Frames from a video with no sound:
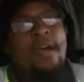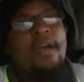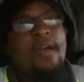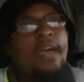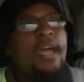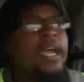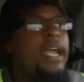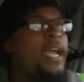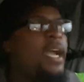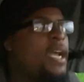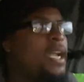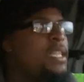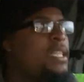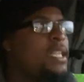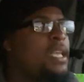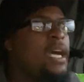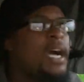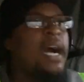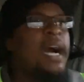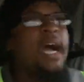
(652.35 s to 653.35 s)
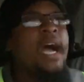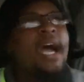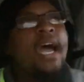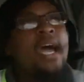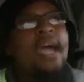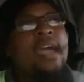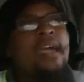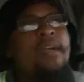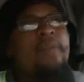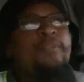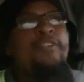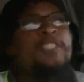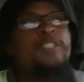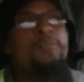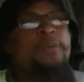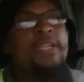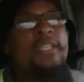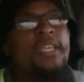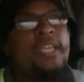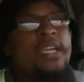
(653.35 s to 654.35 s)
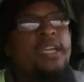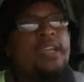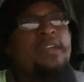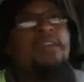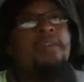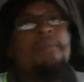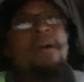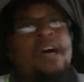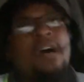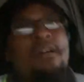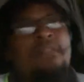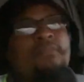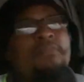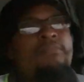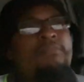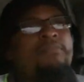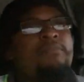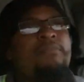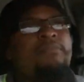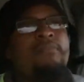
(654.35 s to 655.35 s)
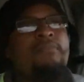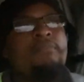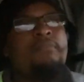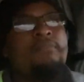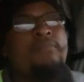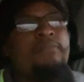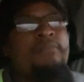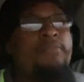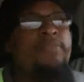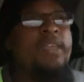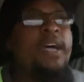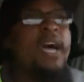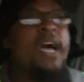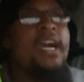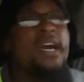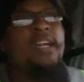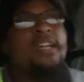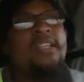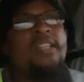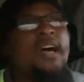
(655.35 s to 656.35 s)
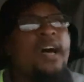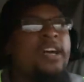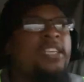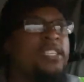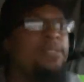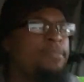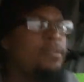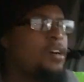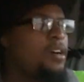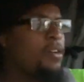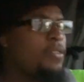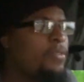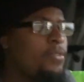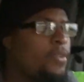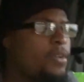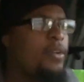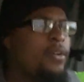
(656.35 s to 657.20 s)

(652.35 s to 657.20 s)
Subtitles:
And I was spending about $900 a month